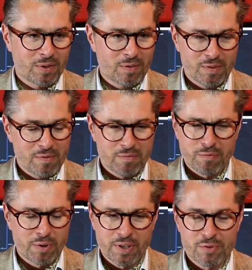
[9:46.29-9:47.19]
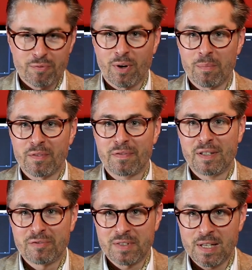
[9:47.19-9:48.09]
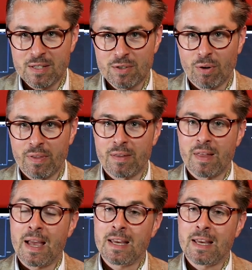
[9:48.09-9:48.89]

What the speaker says: or footage from the 50s, so the